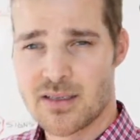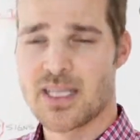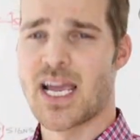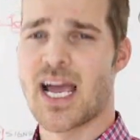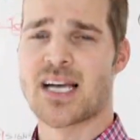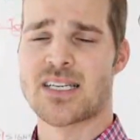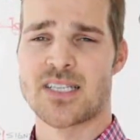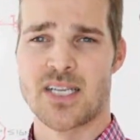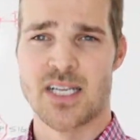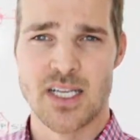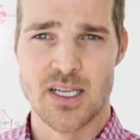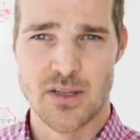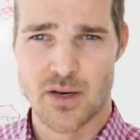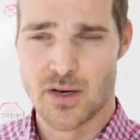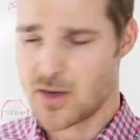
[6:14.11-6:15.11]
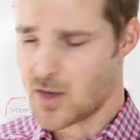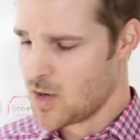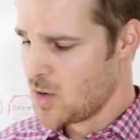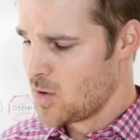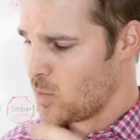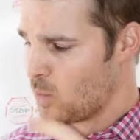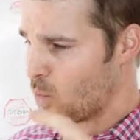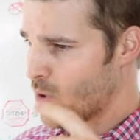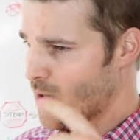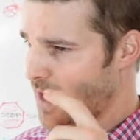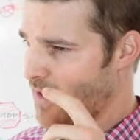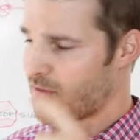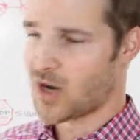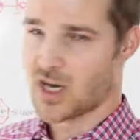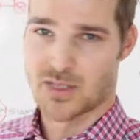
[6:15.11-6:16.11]
the accident either would
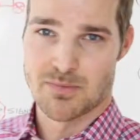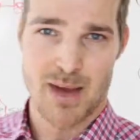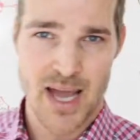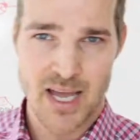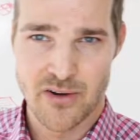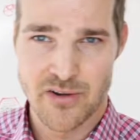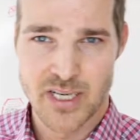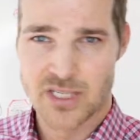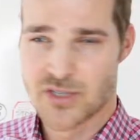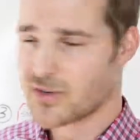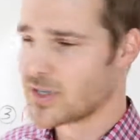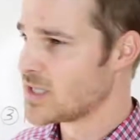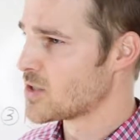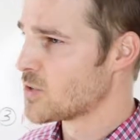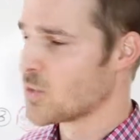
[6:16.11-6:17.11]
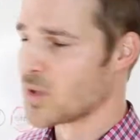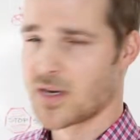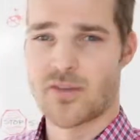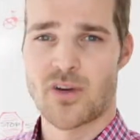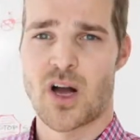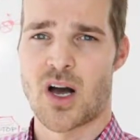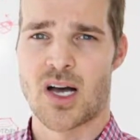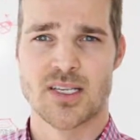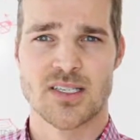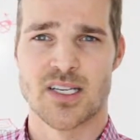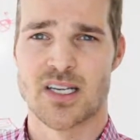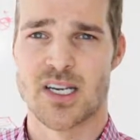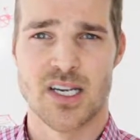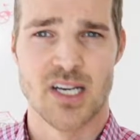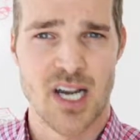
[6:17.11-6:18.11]
have caused minor injuries or wouldn't have caused
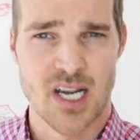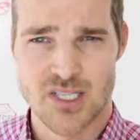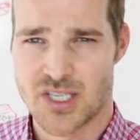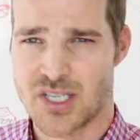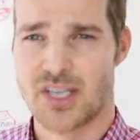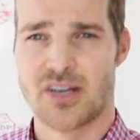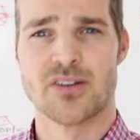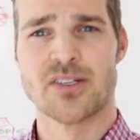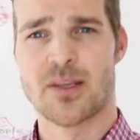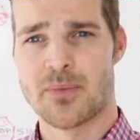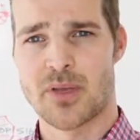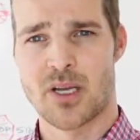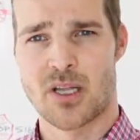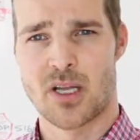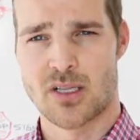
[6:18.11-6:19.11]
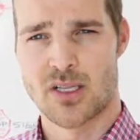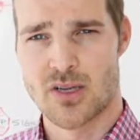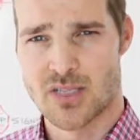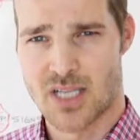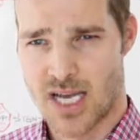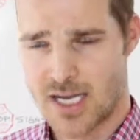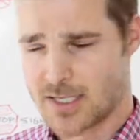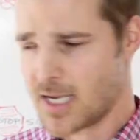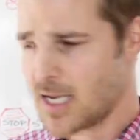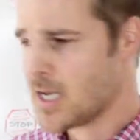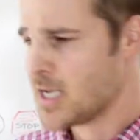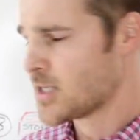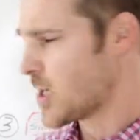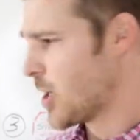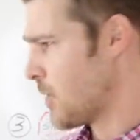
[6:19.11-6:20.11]
a concussion or something along those lines.
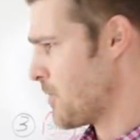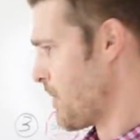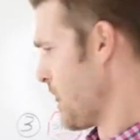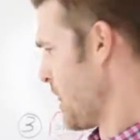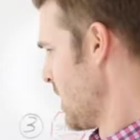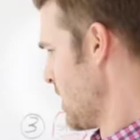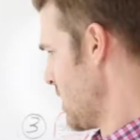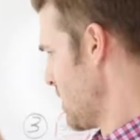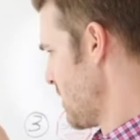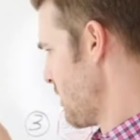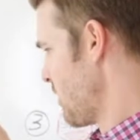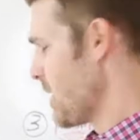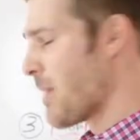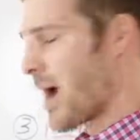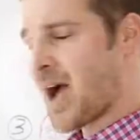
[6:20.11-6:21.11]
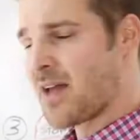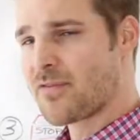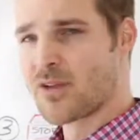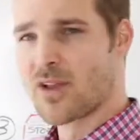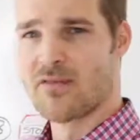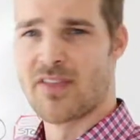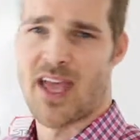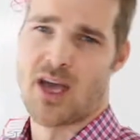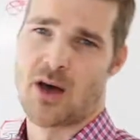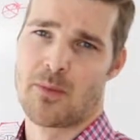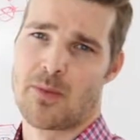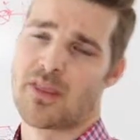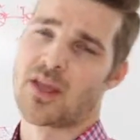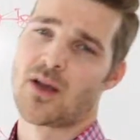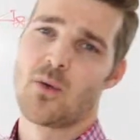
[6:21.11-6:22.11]
So be mindful of the
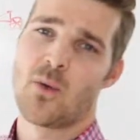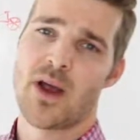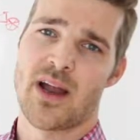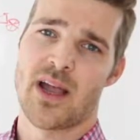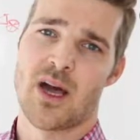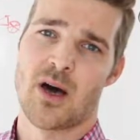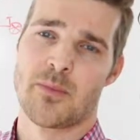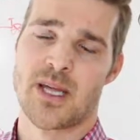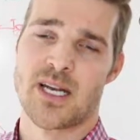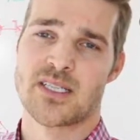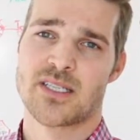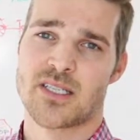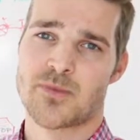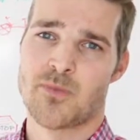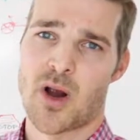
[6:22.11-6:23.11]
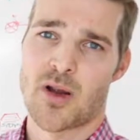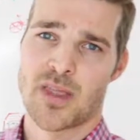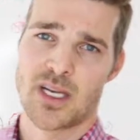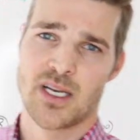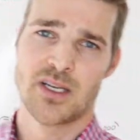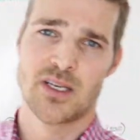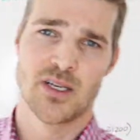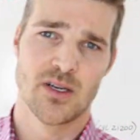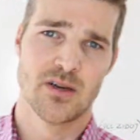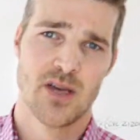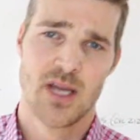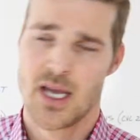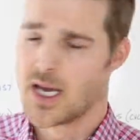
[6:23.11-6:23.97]
helmet thing. Wear a helmet. It's the smart thing to do.